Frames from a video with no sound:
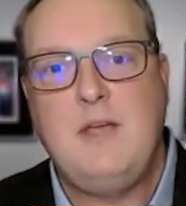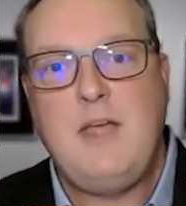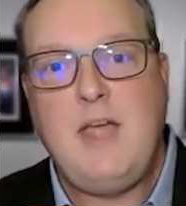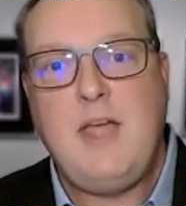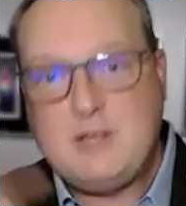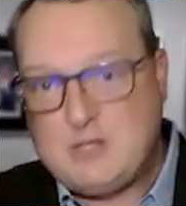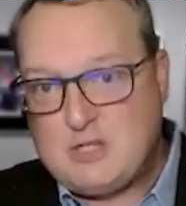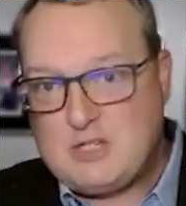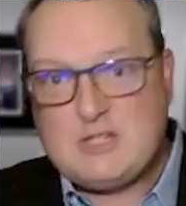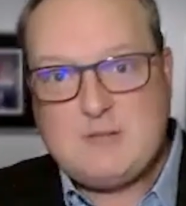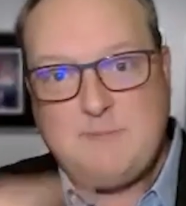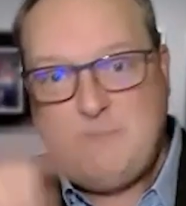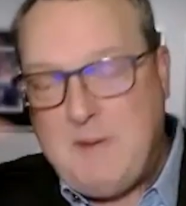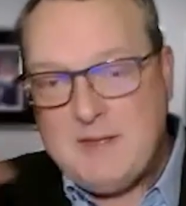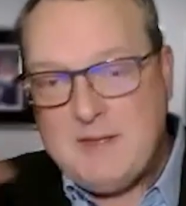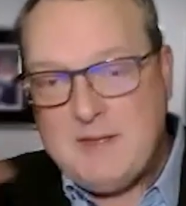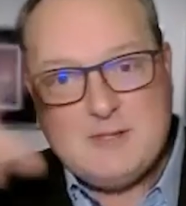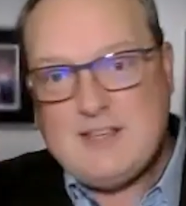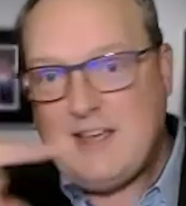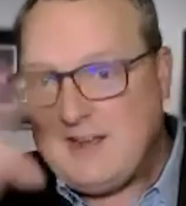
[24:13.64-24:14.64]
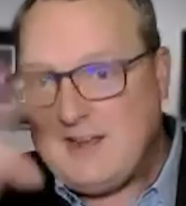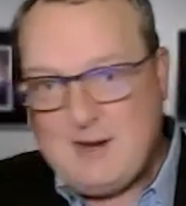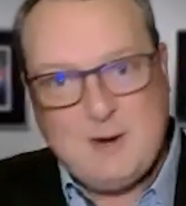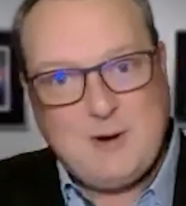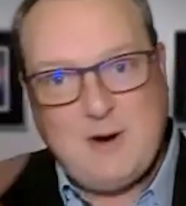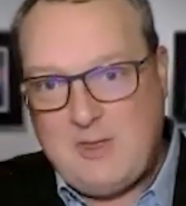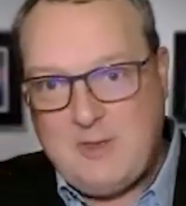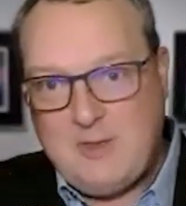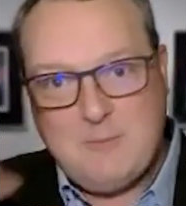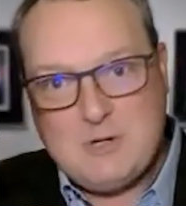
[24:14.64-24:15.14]
It spins like
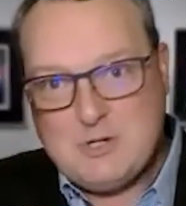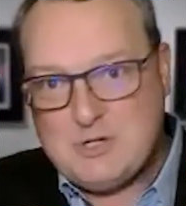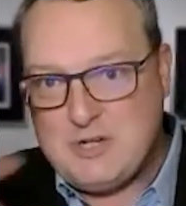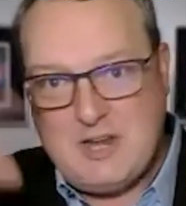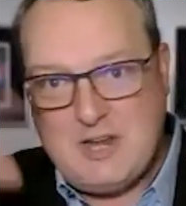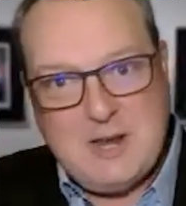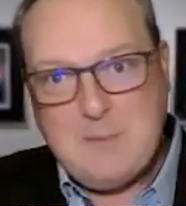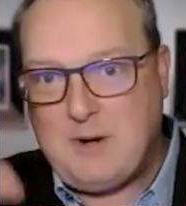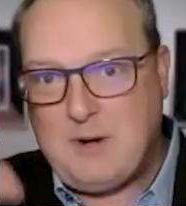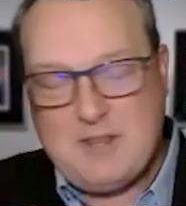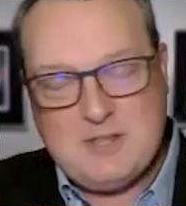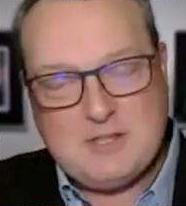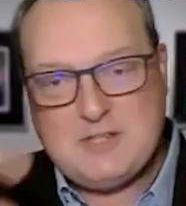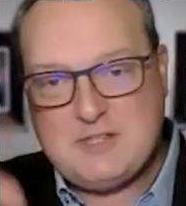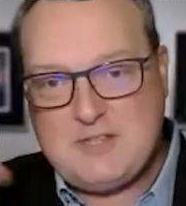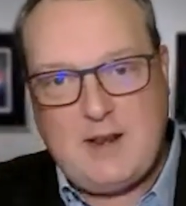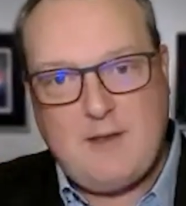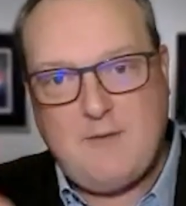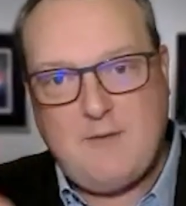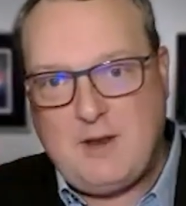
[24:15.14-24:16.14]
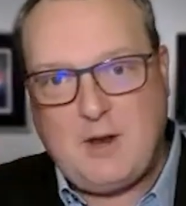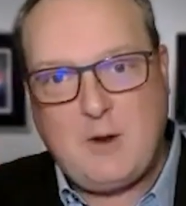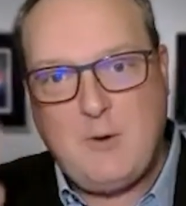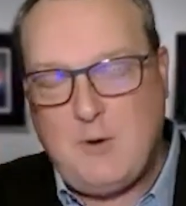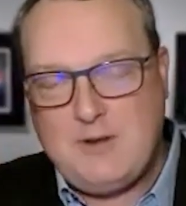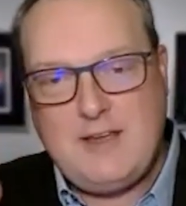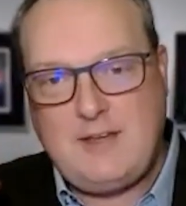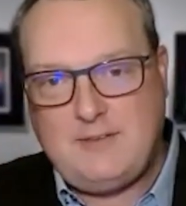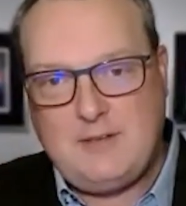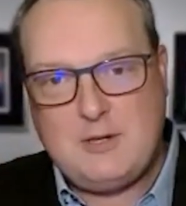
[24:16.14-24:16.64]
your other machine, but instead of it
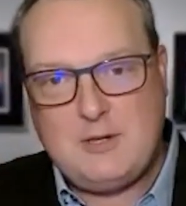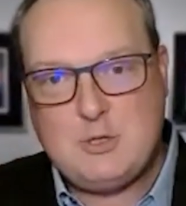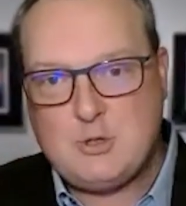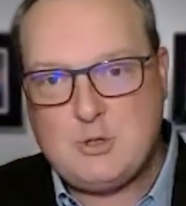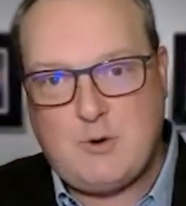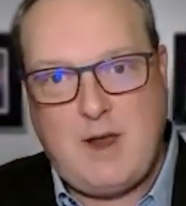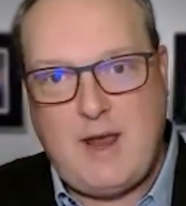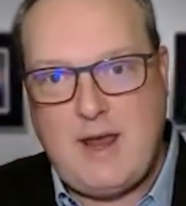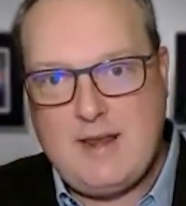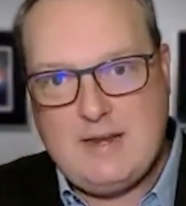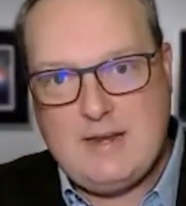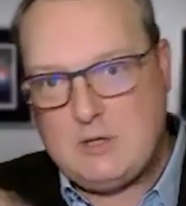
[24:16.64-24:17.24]
going down the drain,